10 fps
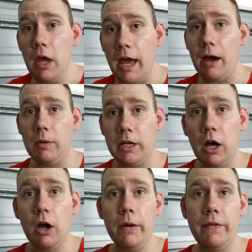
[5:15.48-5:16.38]
how we
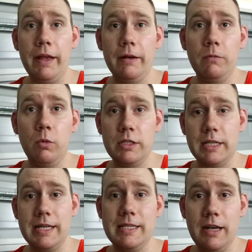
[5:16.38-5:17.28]
go. And then
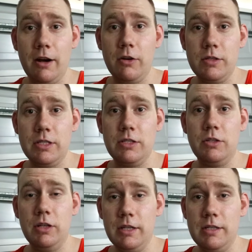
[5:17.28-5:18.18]
worst case
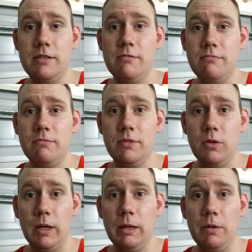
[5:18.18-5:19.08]
scenarios is
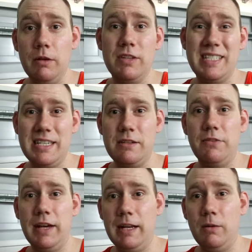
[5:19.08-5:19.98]
doing a bit of assist
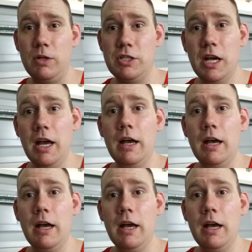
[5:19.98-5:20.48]
feeding, which